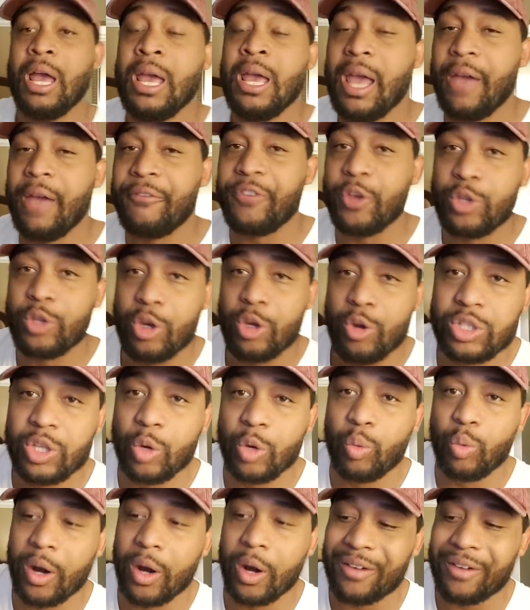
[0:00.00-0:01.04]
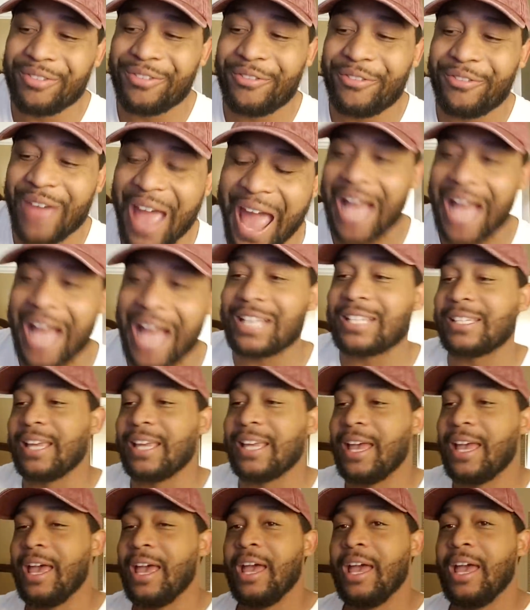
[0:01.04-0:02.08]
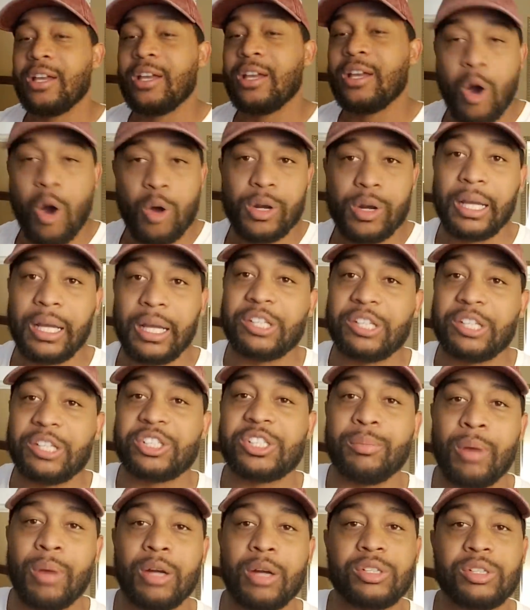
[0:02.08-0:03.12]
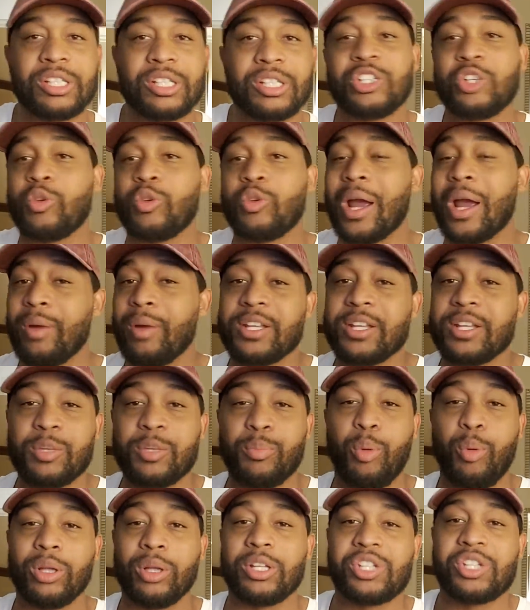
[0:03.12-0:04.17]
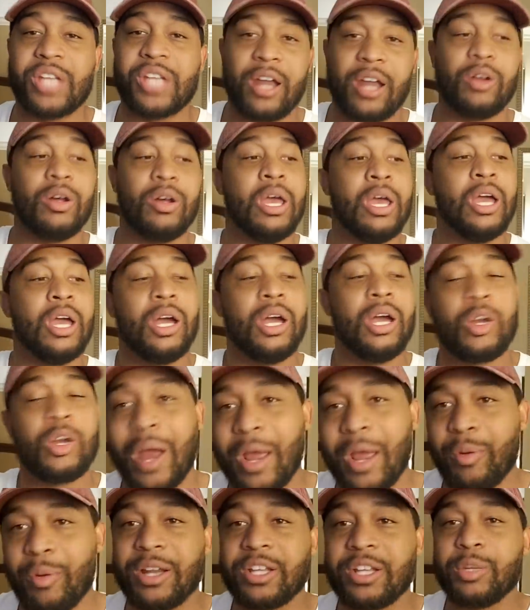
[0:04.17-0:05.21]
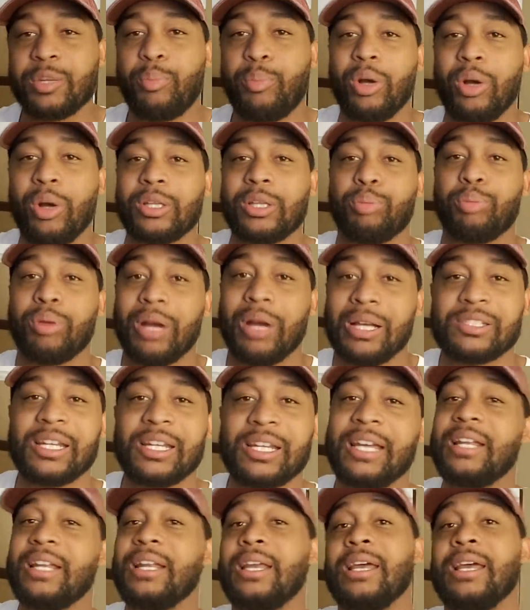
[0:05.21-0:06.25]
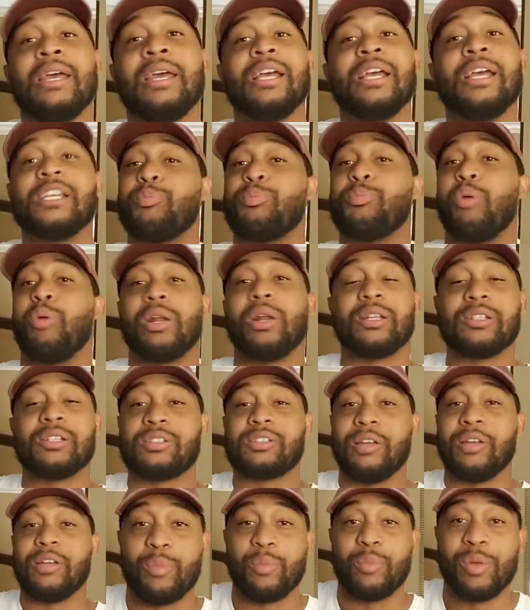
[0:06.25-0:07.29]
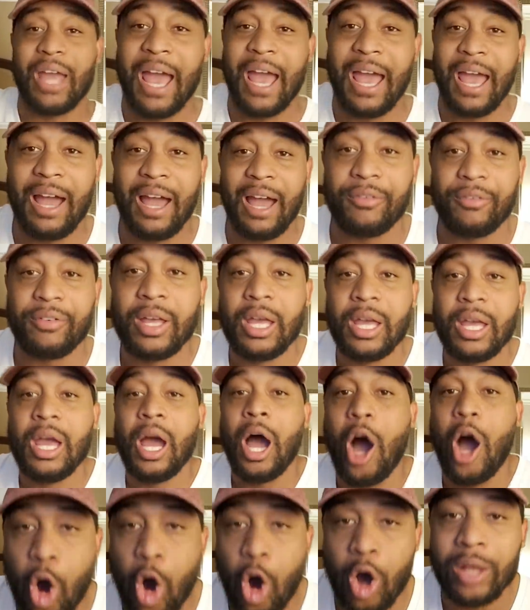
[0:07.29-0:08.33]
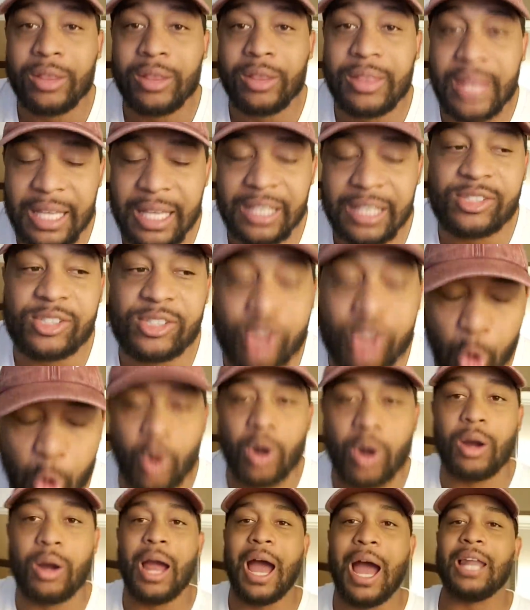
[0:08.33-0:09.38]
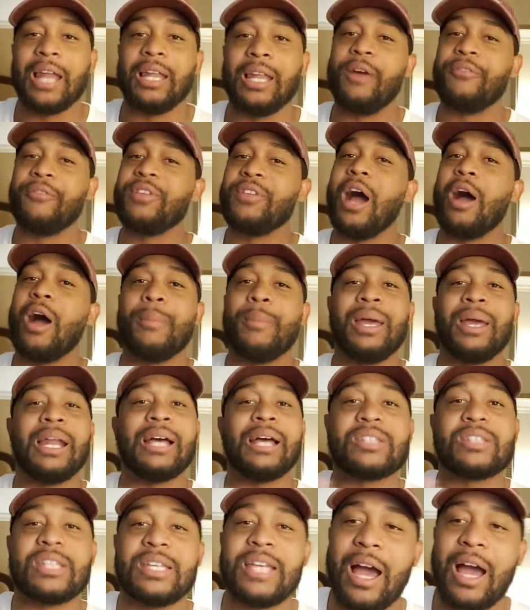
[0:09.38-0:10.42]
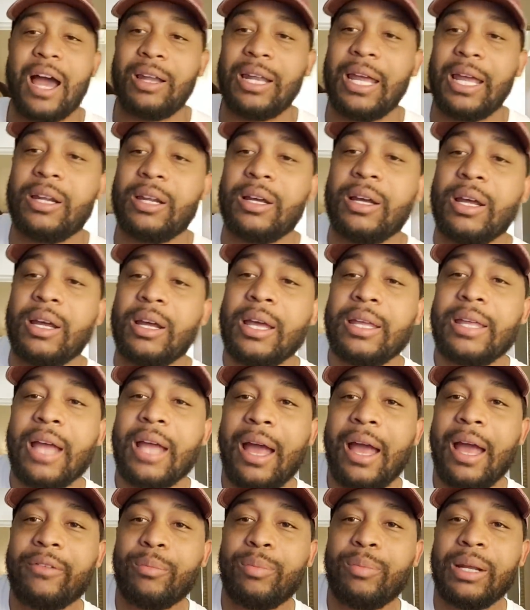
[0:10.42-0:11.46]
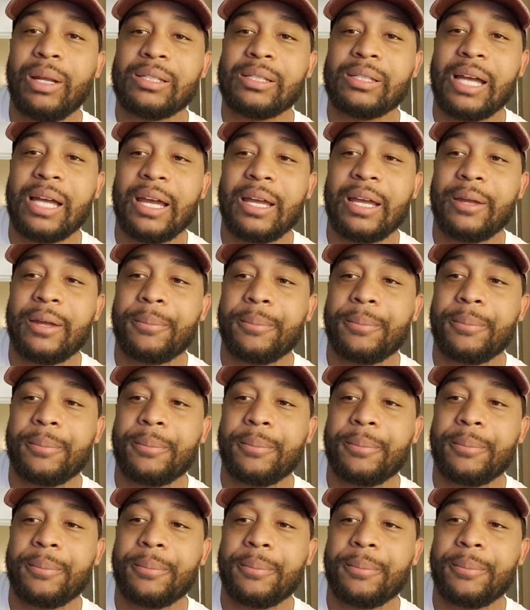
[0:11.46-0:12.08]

if you use the word facts. Go on there and get you some merch. That's a great way to support the channel. A great way to support the president. And support other stuff that we have on the store. I love y'all, man. I'll see y'all later. Y'all have a blessed night.